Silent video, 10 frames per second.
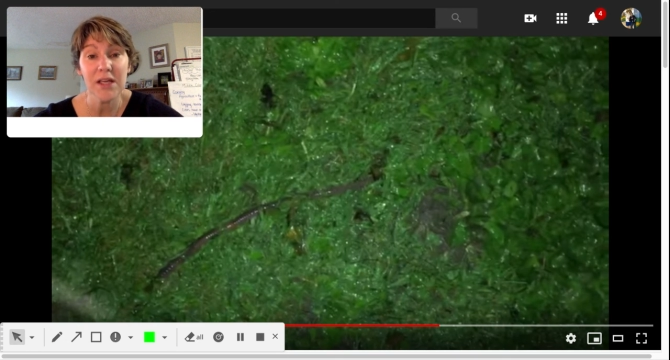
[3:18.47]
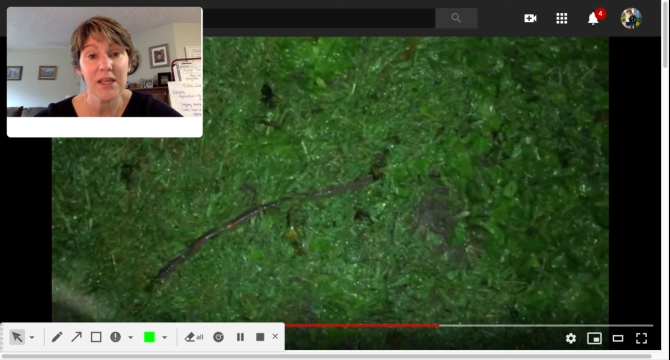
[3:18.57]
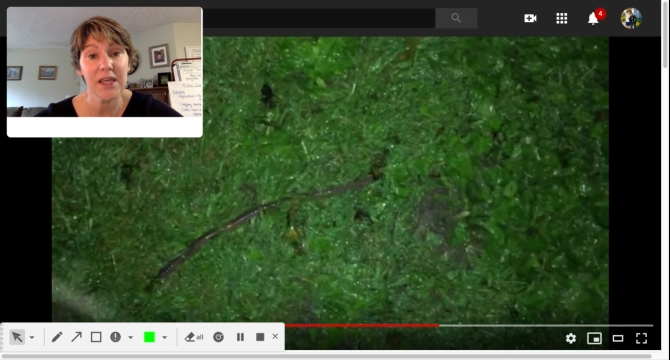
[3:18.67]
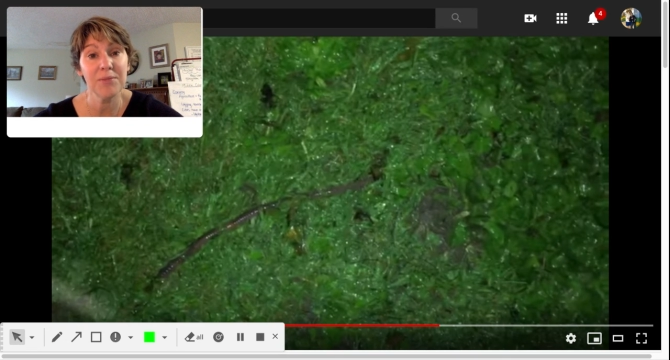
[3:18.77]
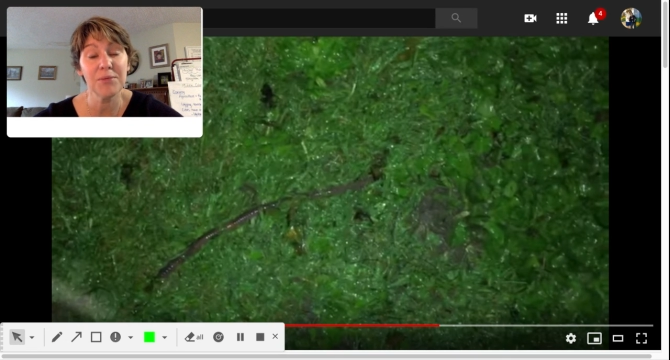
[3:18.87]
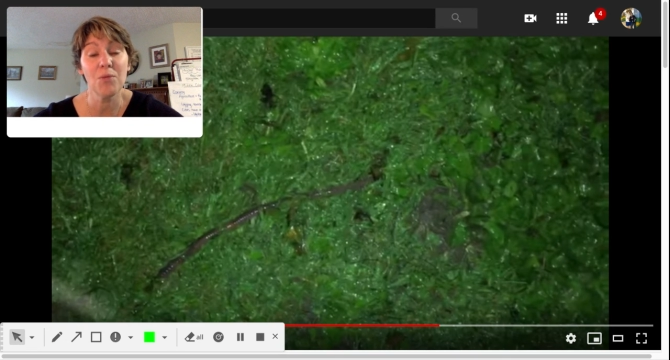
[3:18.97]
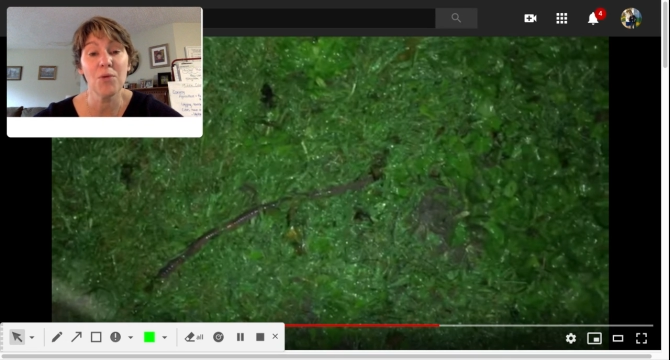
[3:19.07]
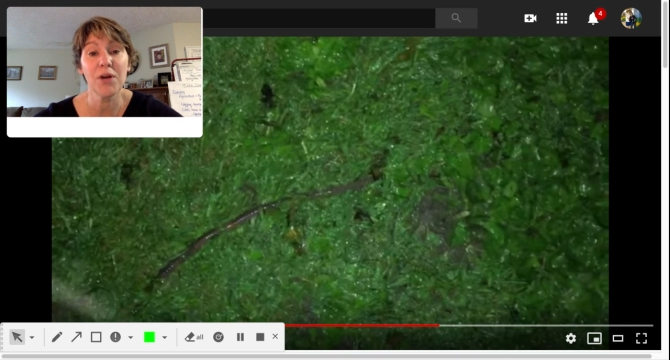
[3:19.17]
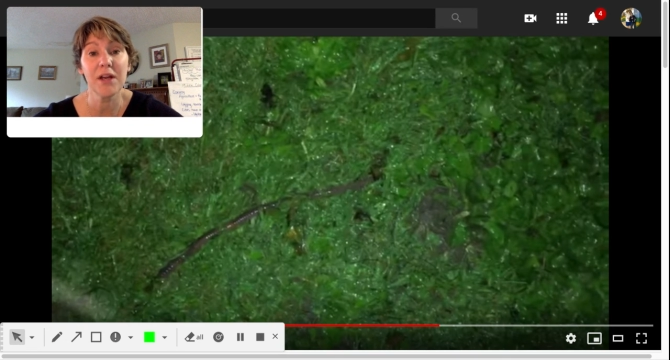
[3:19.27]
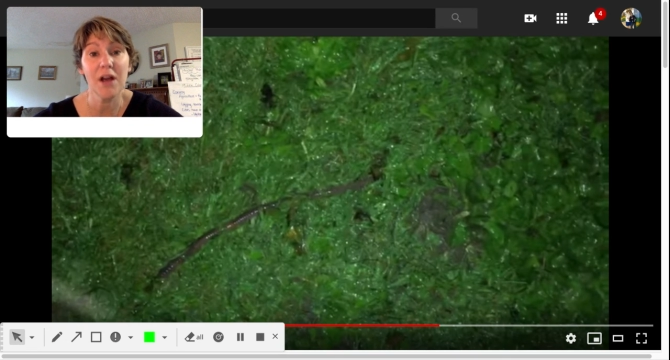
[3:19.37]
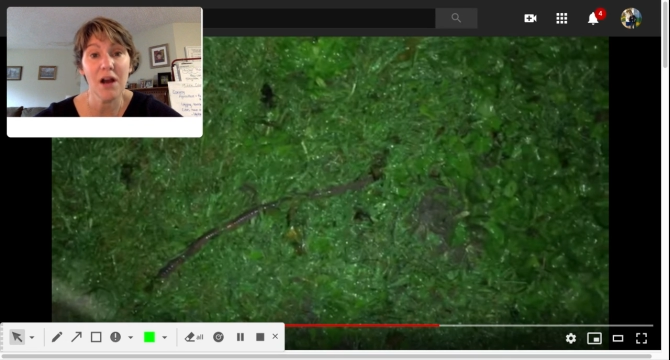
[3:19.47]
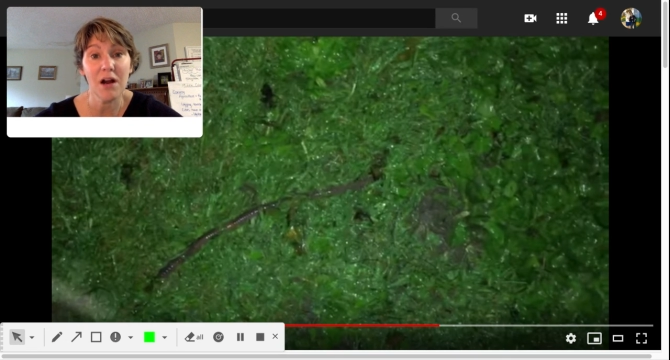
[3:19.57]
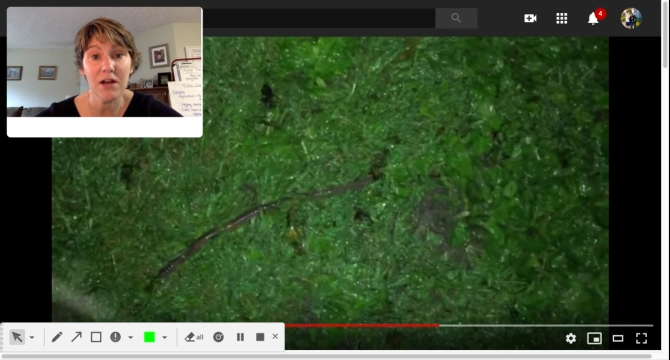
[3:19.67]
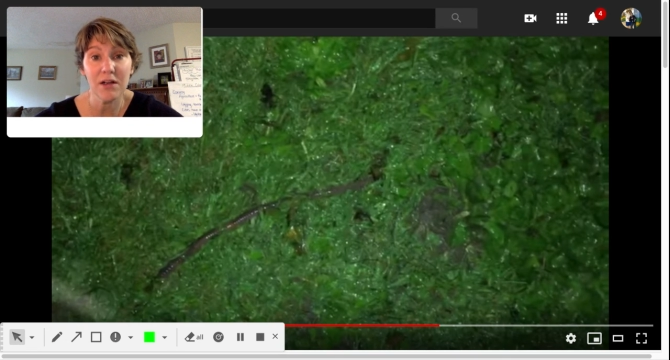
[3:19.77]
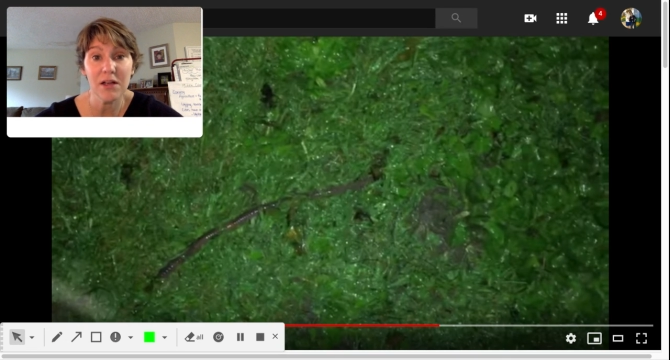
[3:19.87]
Keep working
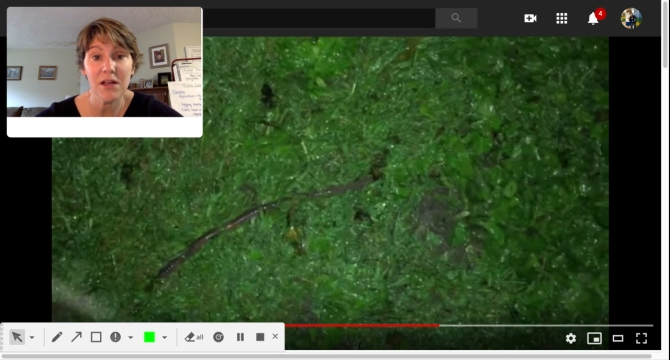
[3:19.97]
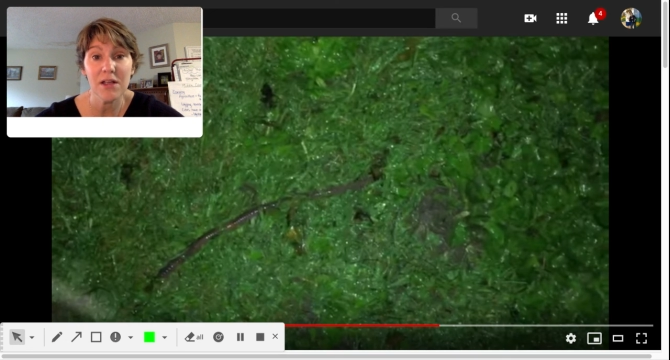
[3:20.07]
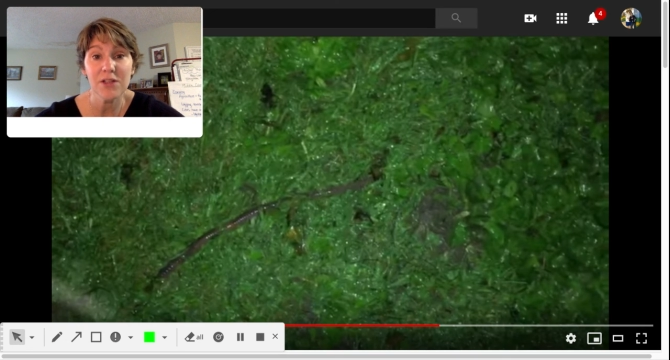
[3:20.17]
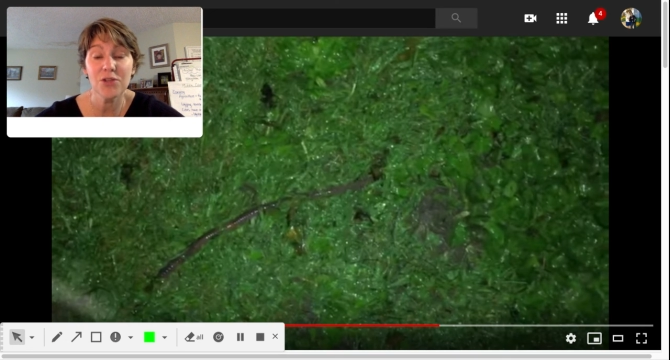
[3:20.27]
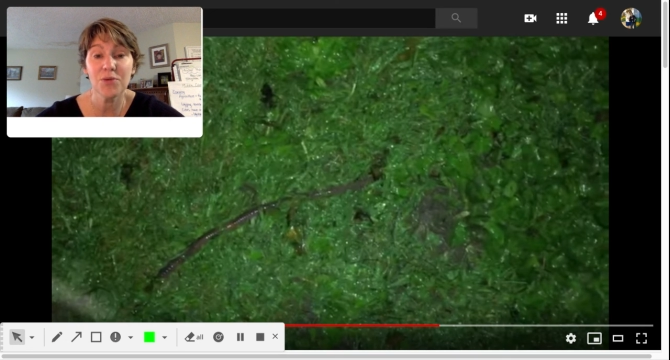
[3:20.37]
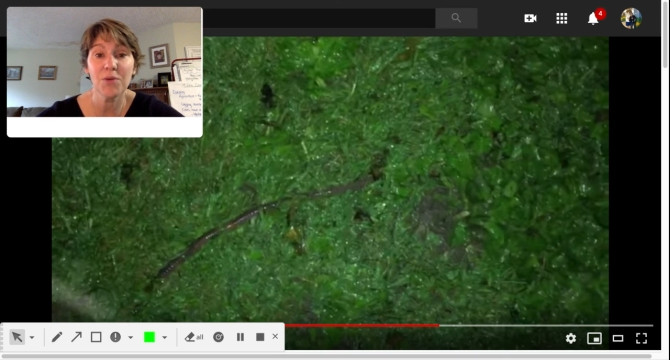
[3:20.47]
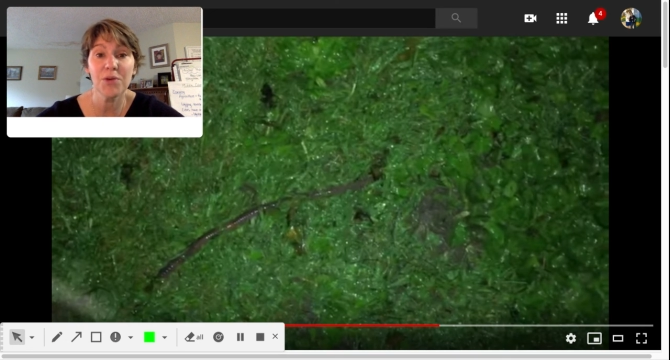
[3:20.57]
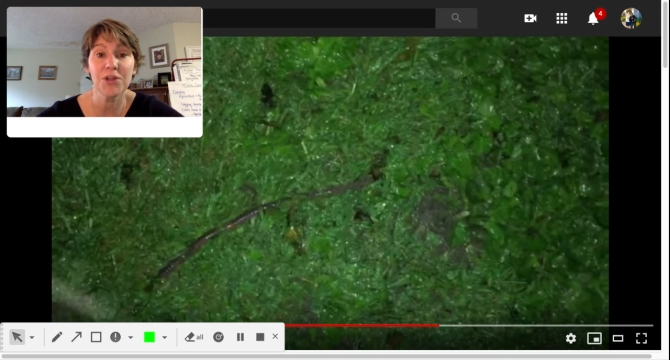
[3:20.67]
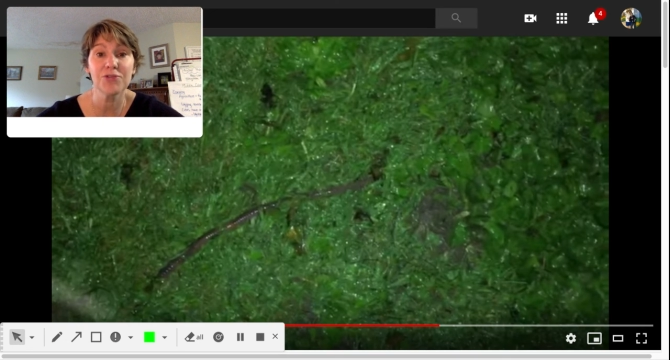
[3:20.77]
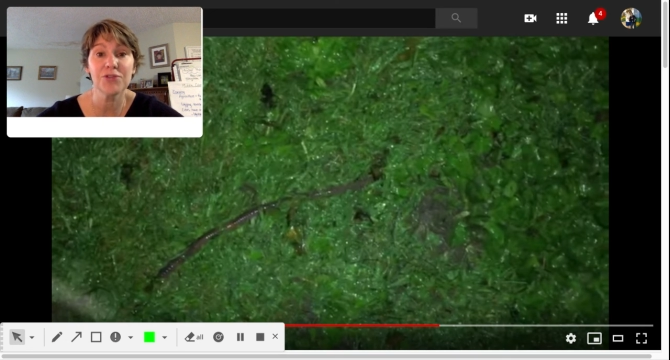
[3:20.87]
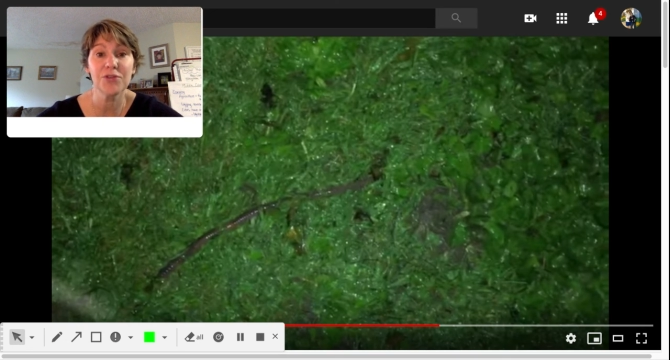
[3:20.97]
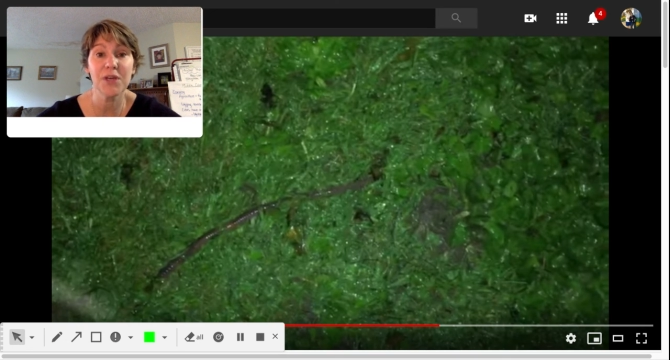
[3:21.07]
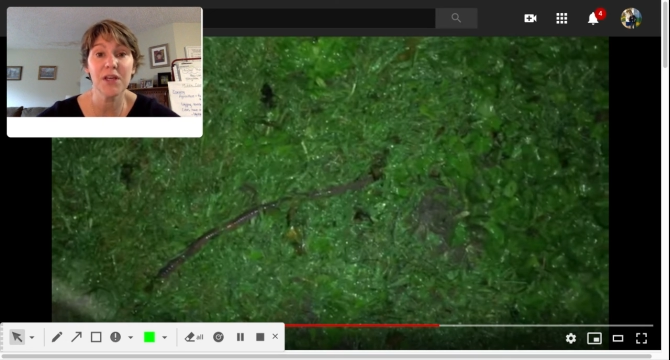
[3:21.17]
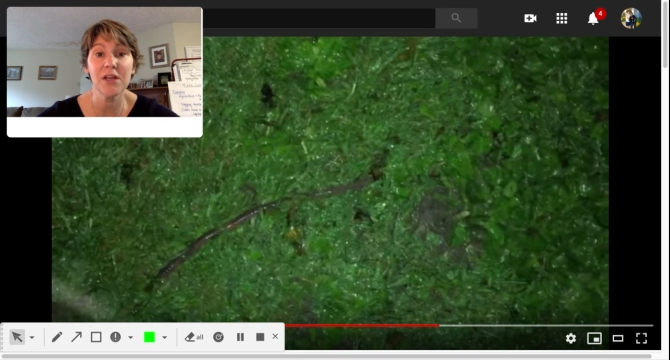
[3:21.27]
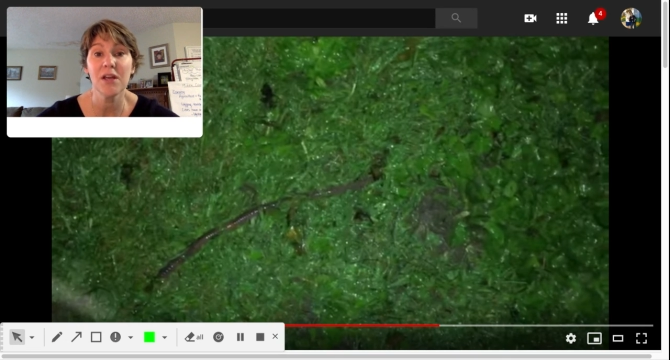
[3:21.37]
hard, doing what you're
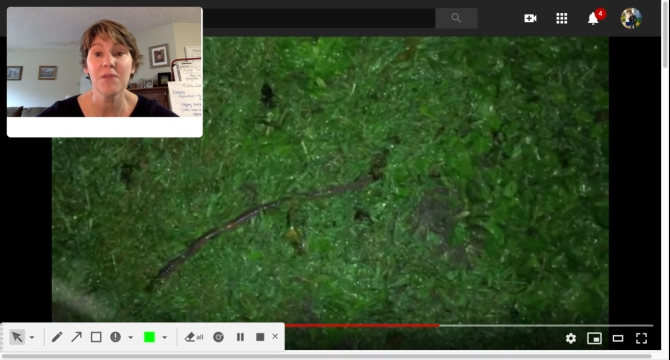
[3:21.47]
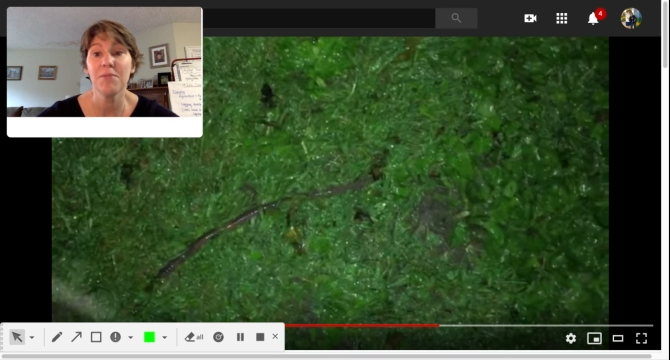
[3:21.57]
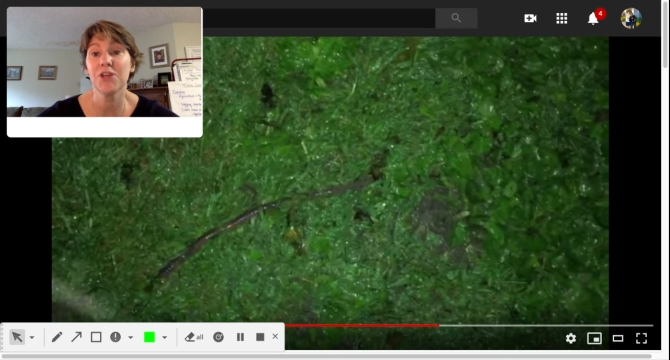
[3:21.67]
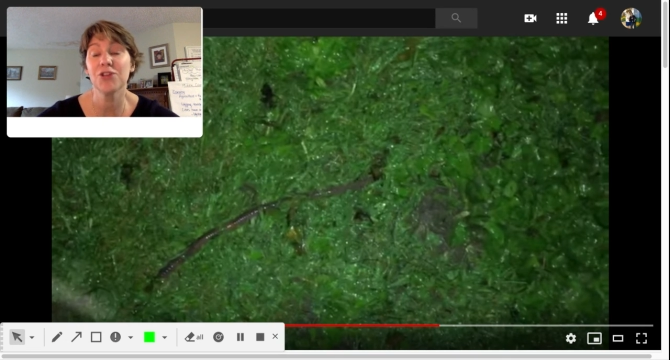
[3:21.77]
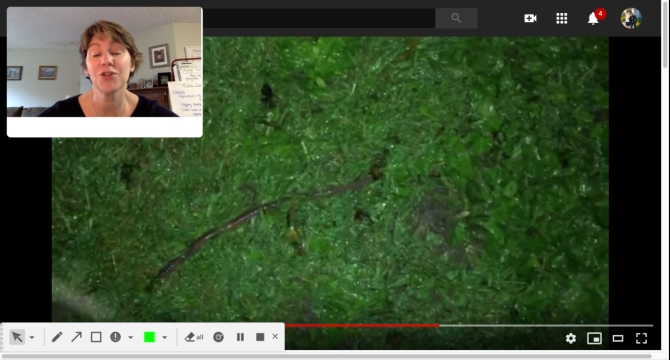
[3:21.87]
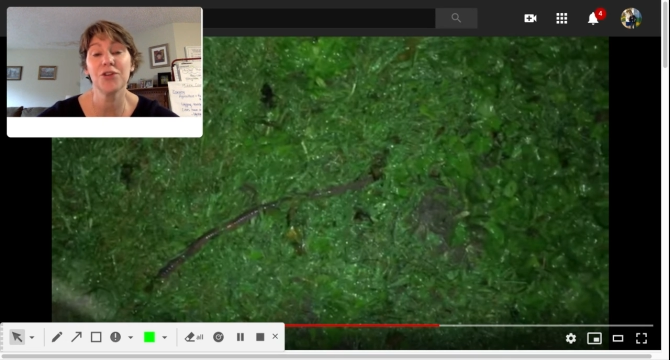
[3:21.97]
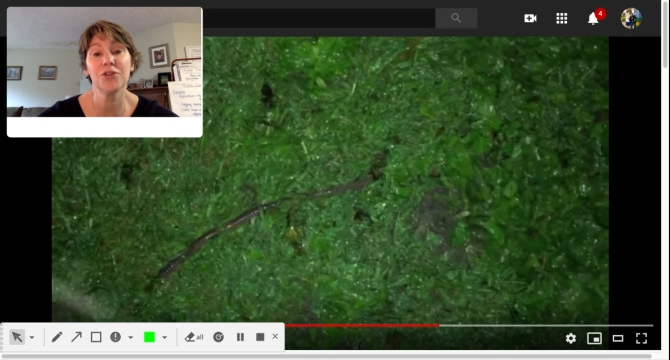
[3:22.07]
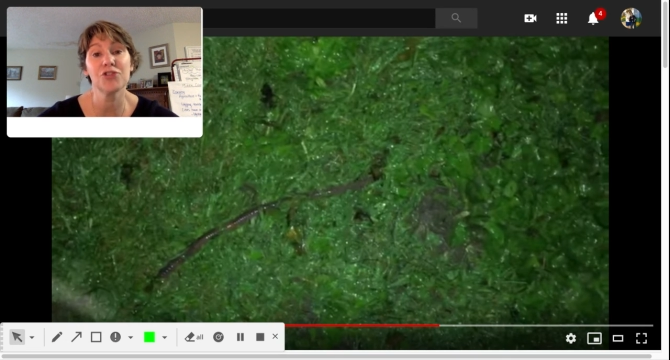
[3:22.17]
doing. Make sure you're